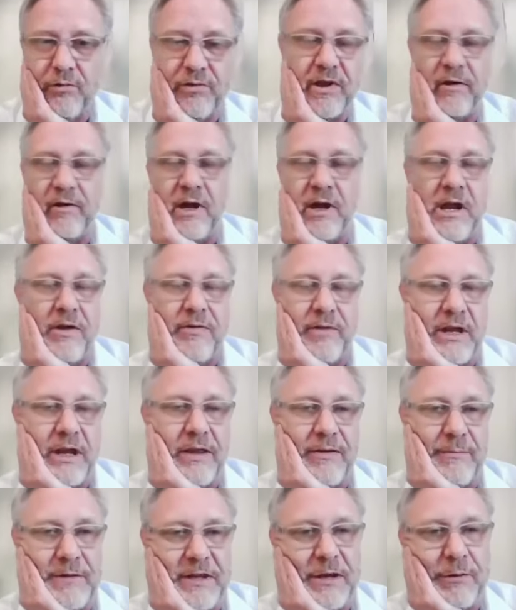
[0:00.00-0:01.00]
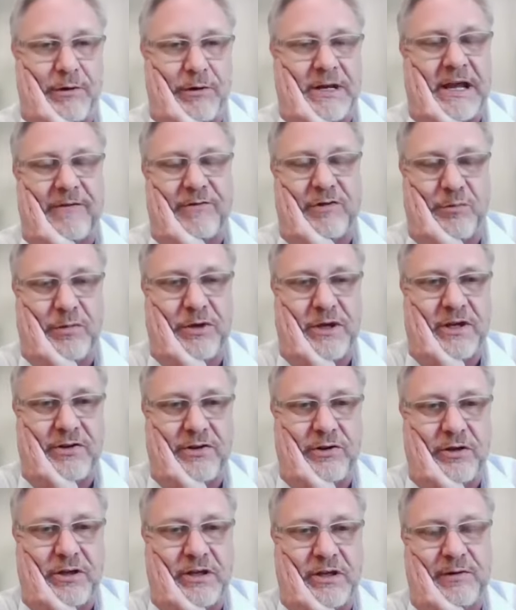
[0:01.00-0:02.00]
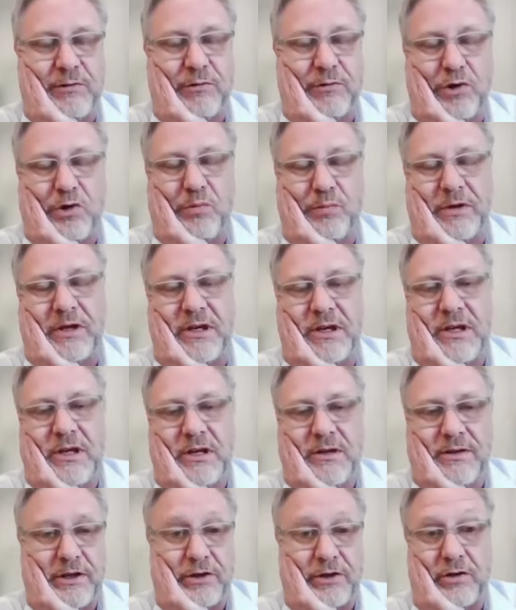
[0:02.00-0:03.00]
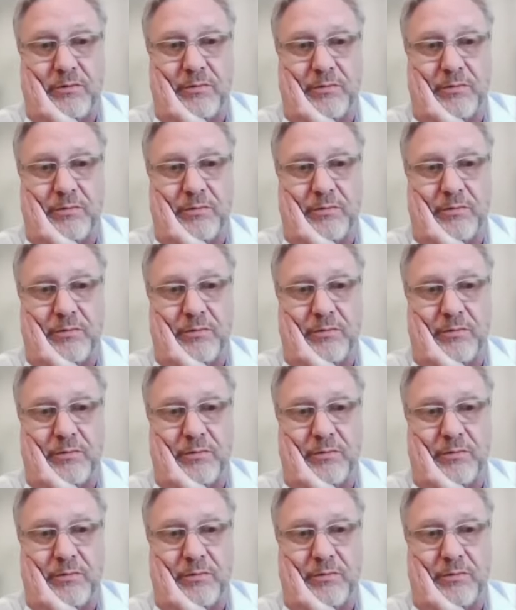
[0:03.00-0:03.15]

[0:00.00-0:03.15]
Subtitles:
Well, they'll help. I mean, they wouldn't have to be in your living room, but they